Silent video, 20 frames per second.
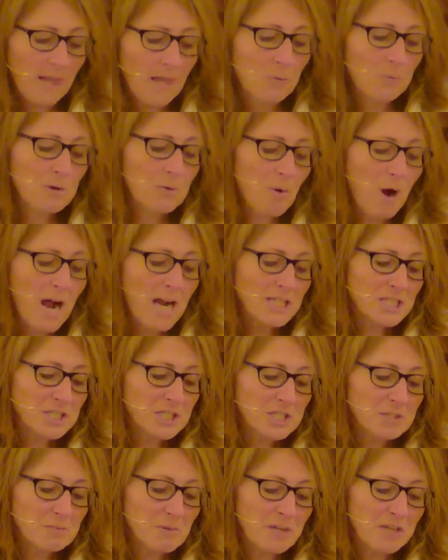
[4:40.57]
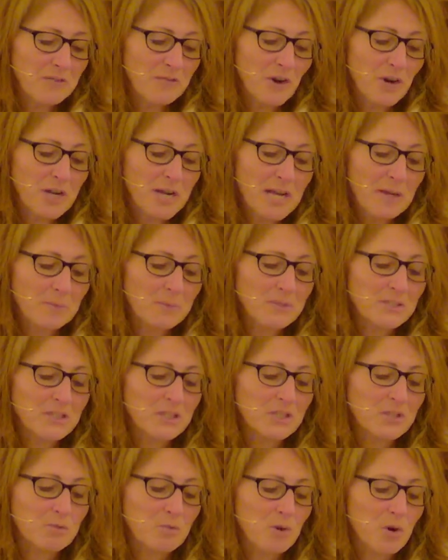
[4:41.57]
We watched as many of our
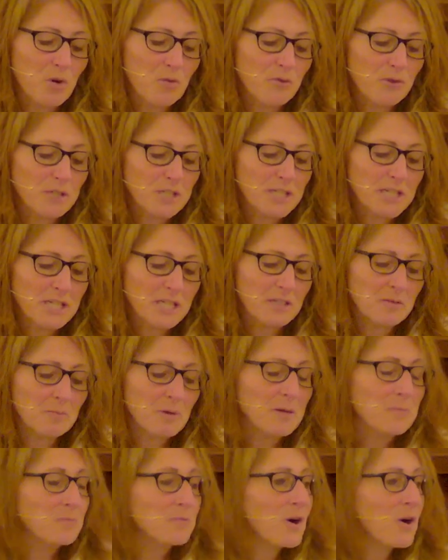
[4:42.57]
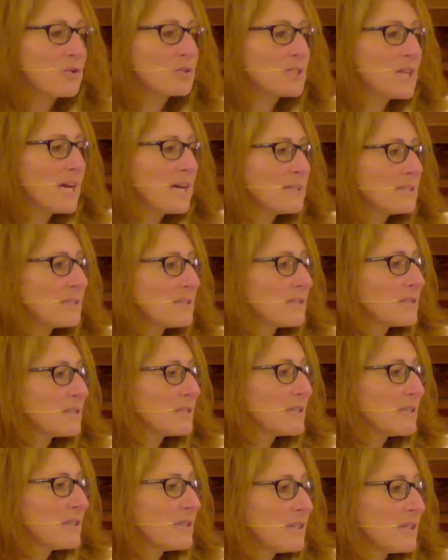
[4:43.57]
campuses were overtaken by
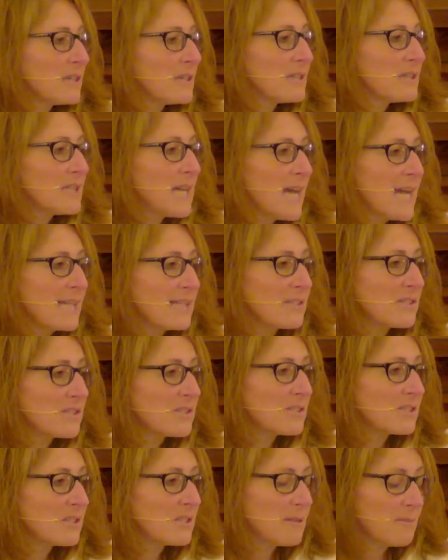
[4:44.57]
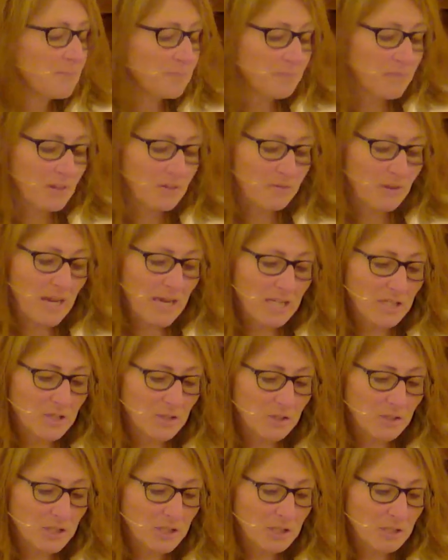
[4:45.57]
protests, tents,
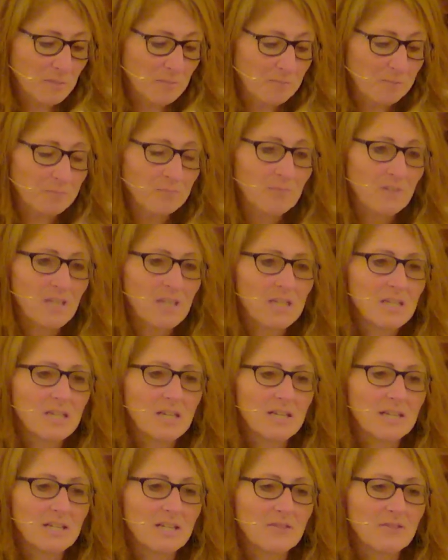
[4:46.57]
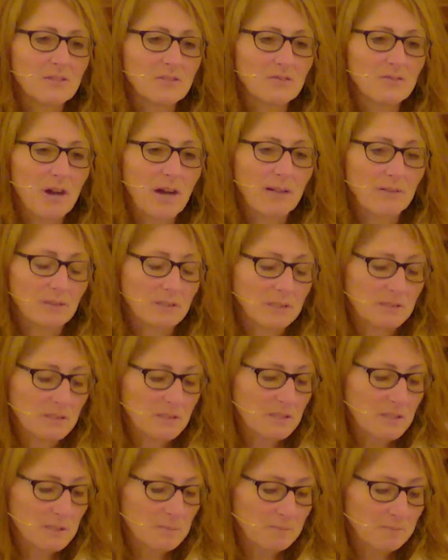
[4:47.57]
vandalism, and even
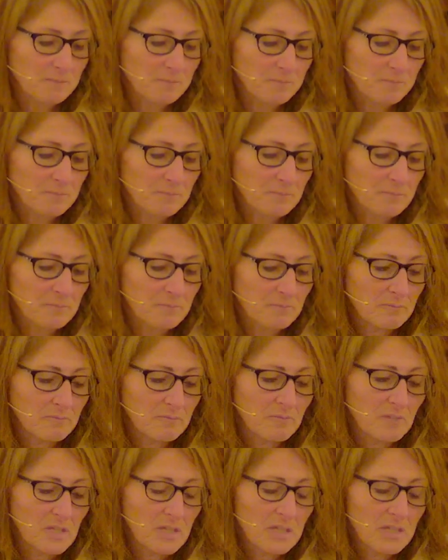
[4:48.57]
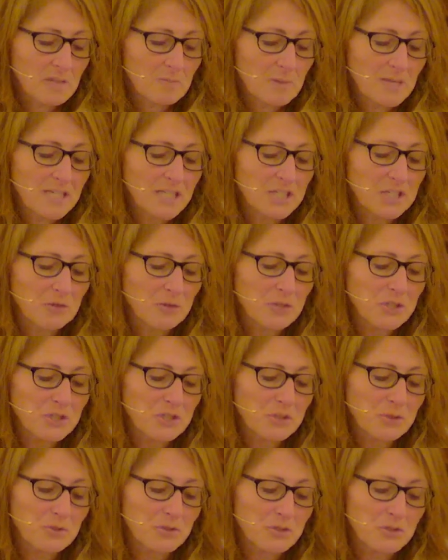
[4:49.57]
violence. Many Jewish
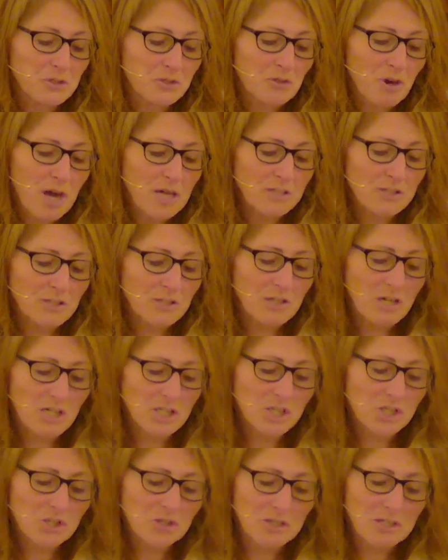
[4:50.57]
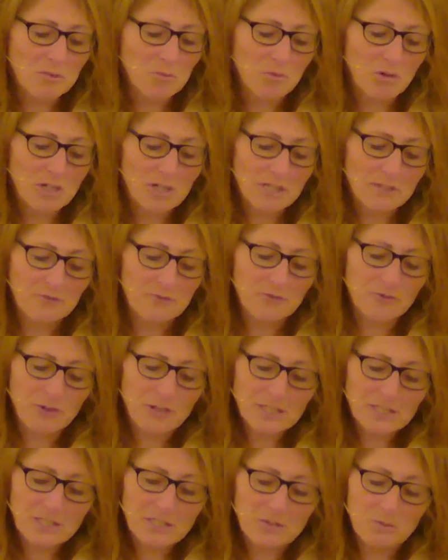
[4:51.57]
students across the country were
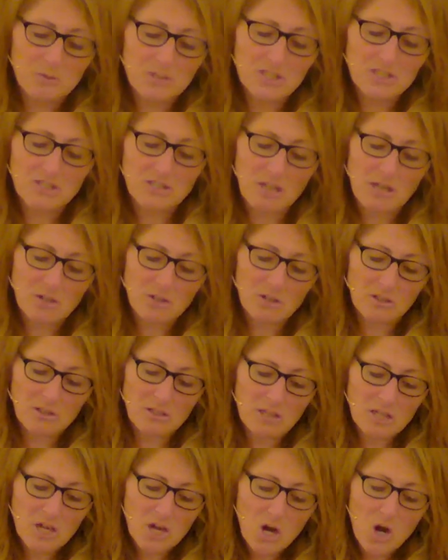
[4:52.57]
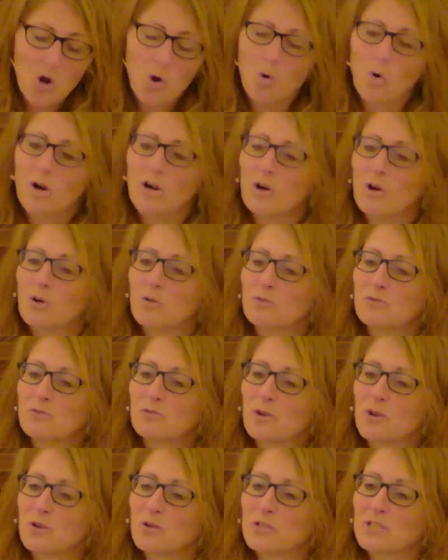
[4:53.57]
confronted with subtle or
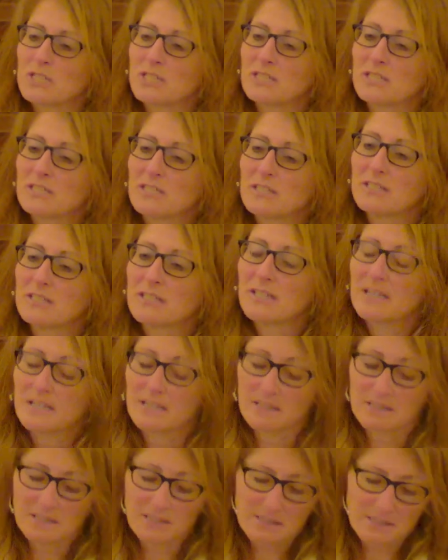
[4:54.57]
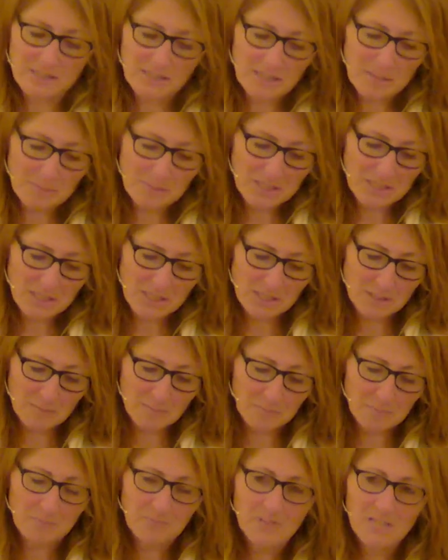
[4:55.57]
overt
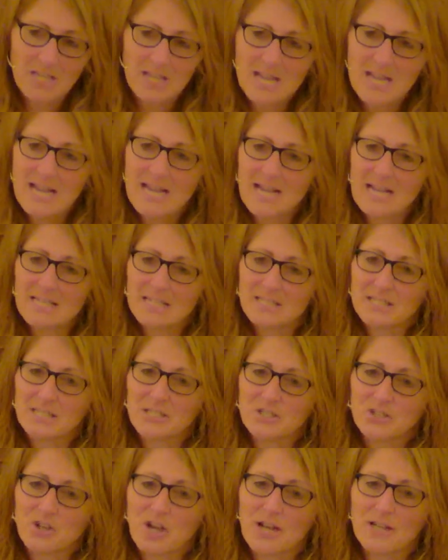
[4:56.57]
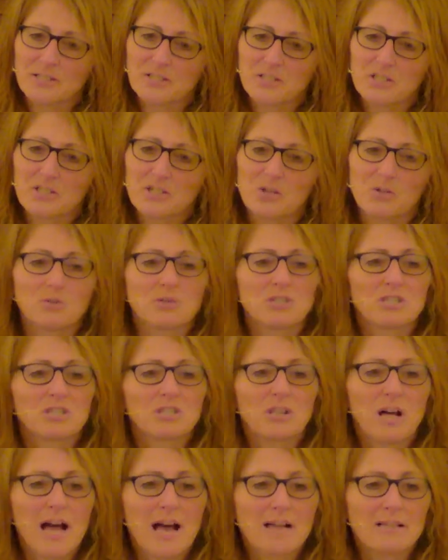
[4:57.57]
anti-Semitism as they tried to go to
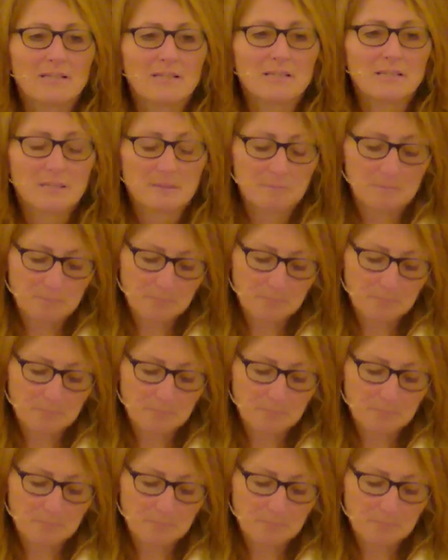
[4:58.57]
class.